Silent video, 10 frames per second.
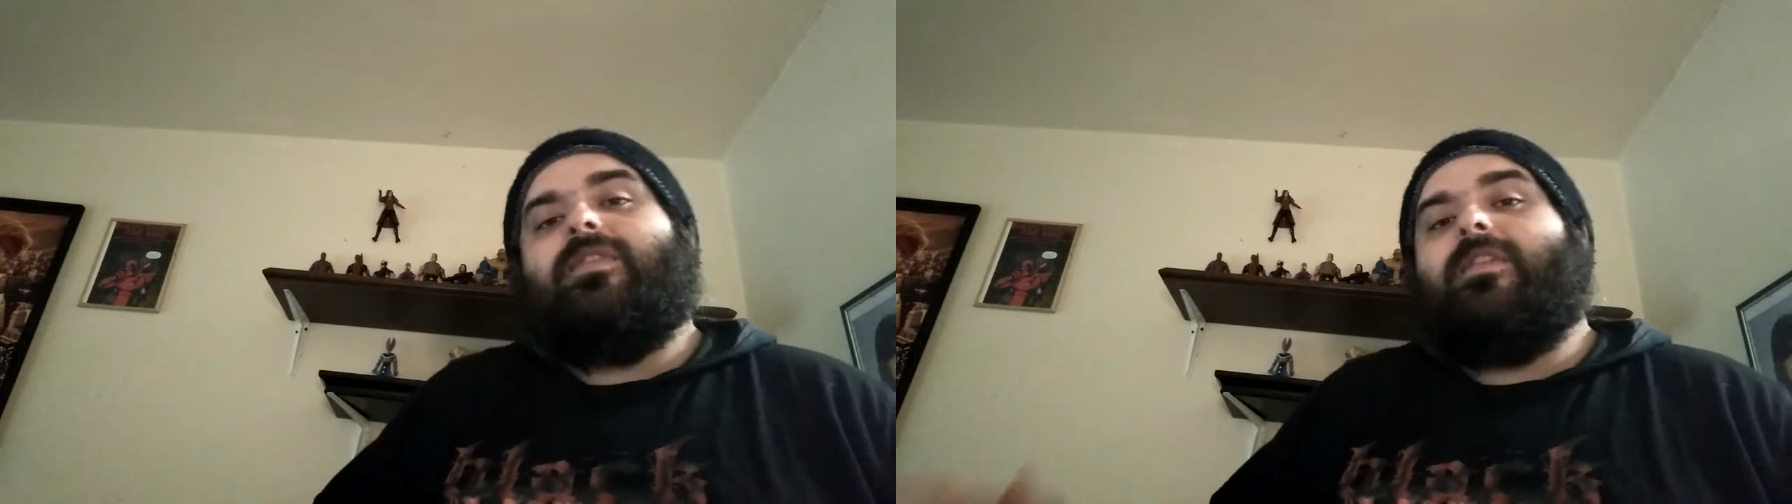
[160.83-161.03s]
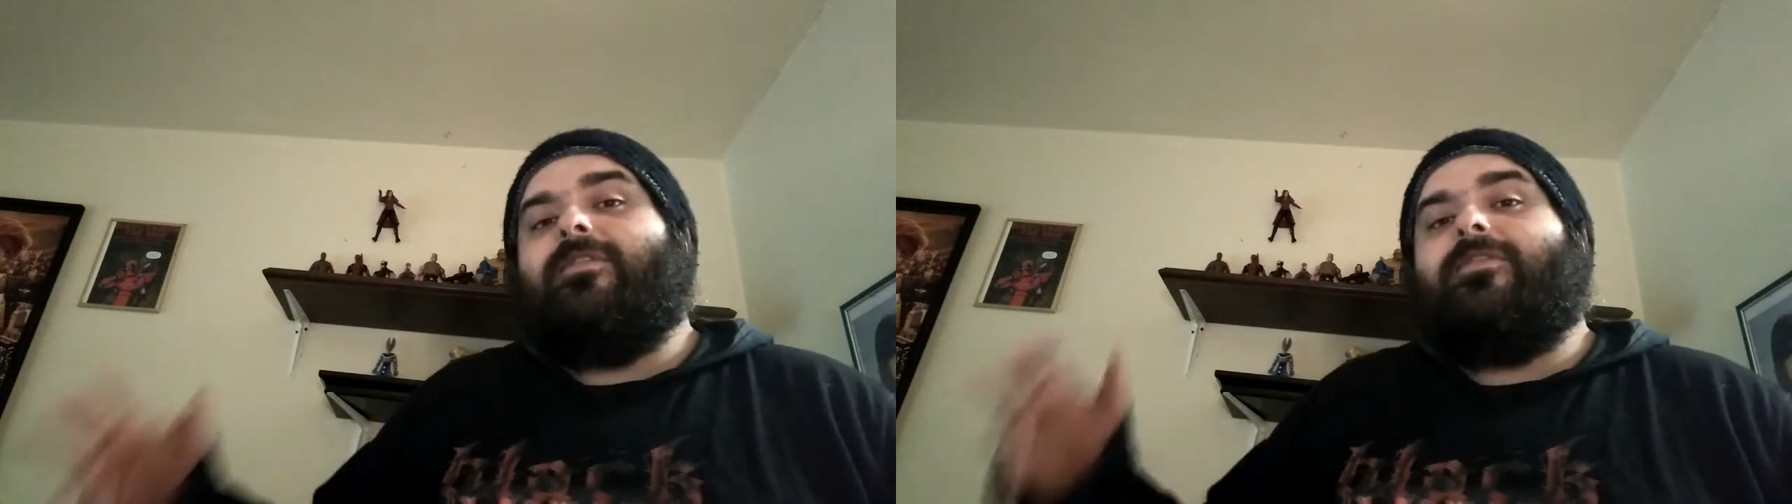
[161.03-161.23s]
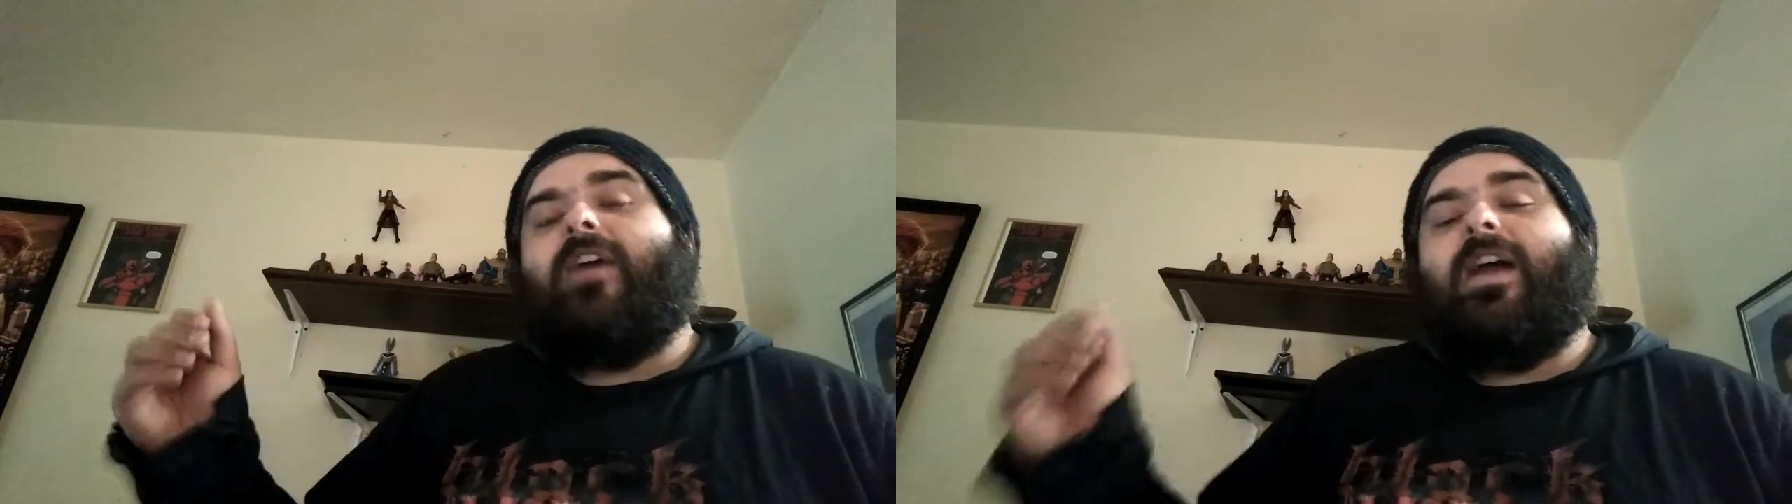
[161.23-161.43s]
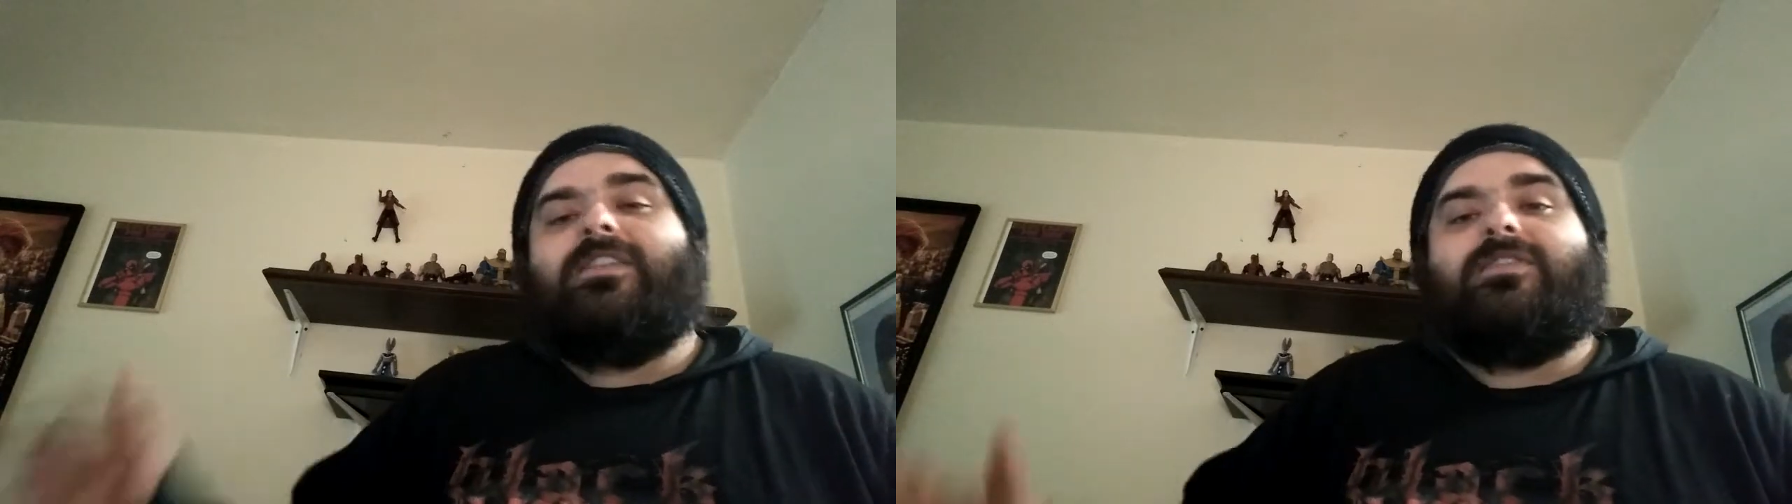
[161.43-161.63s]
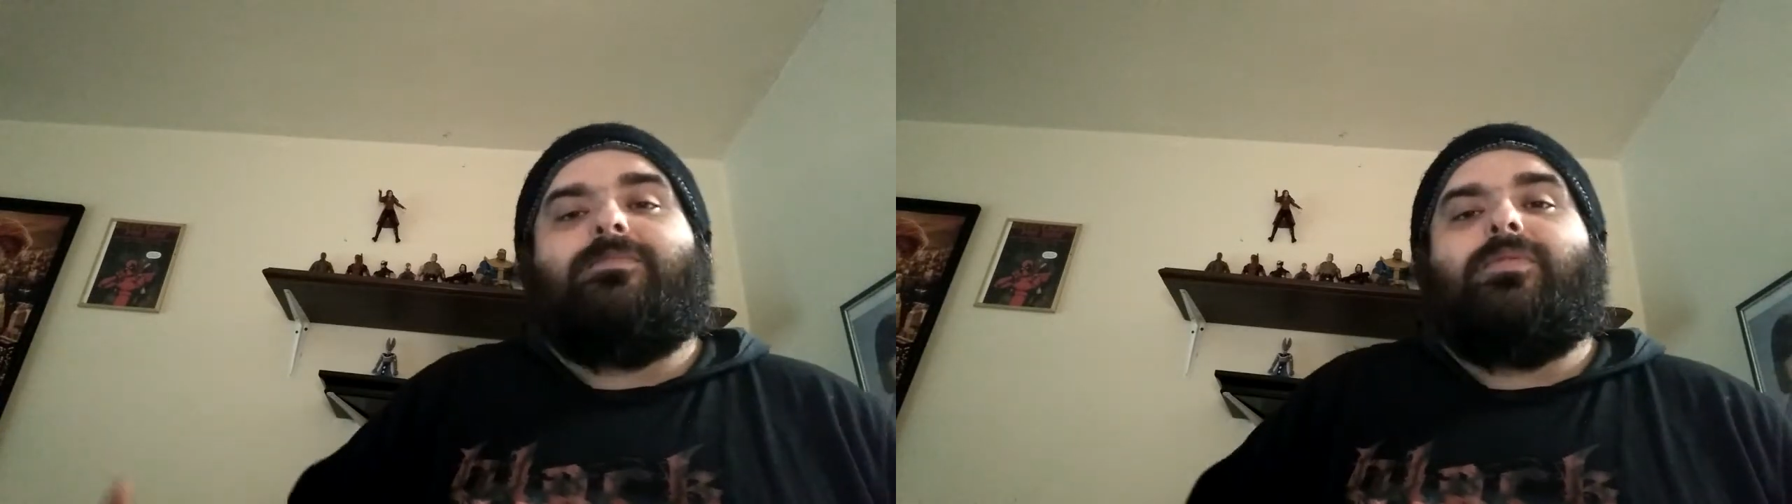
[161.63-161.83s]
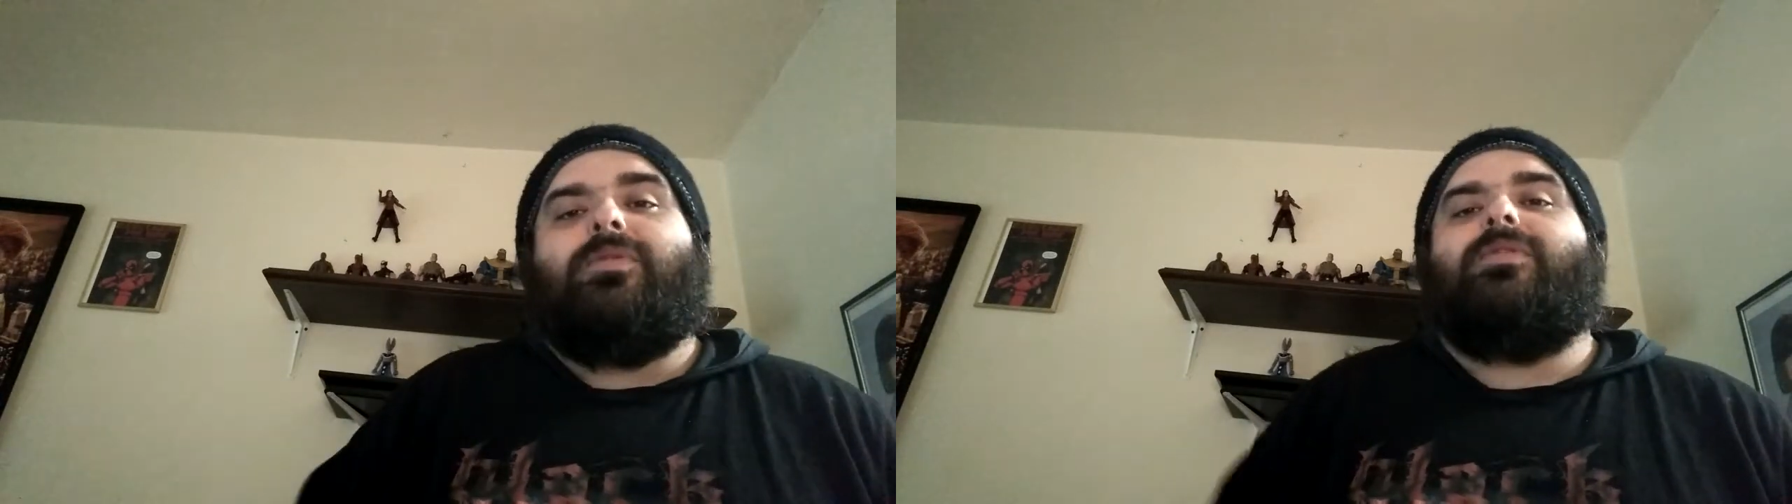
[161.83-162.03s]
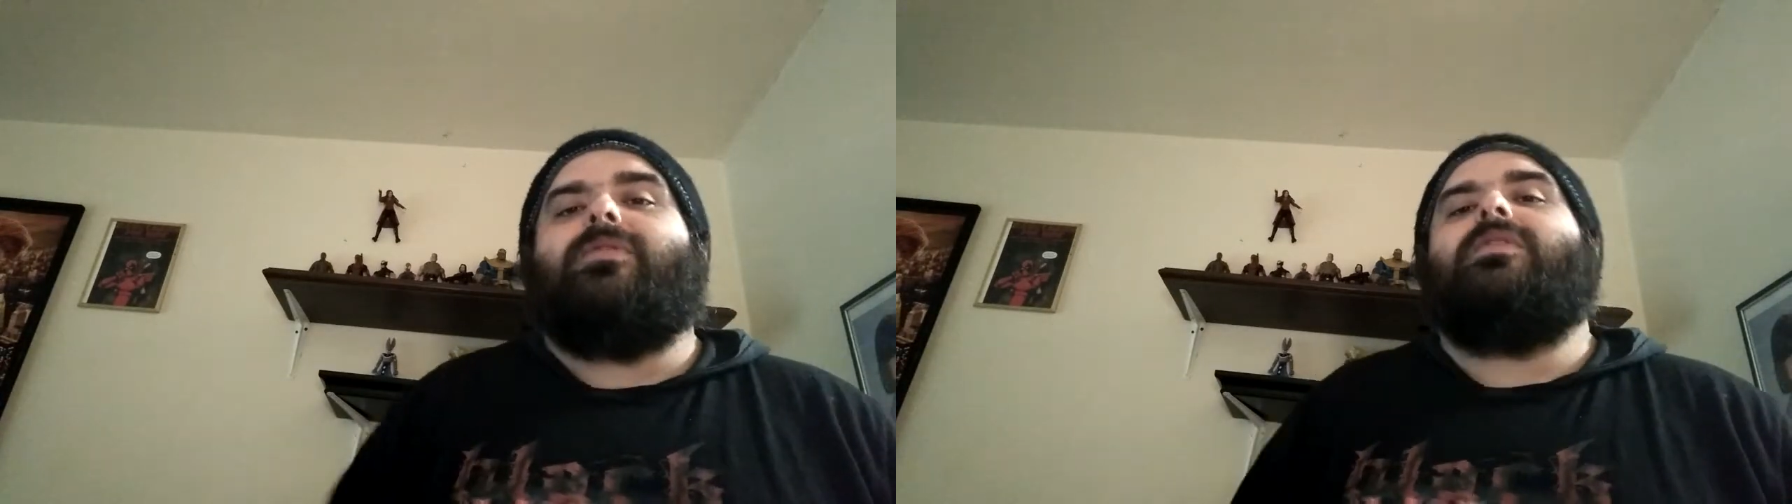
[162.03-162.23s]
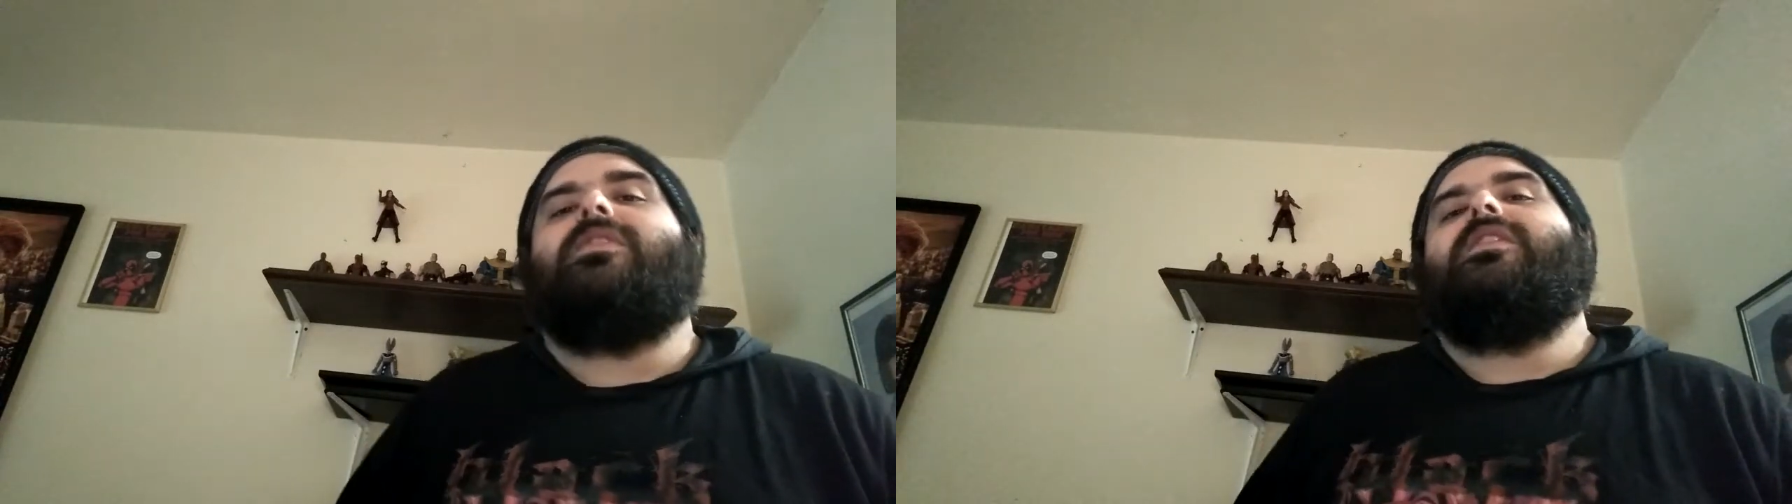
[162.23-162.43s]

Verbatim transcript: fights Buu,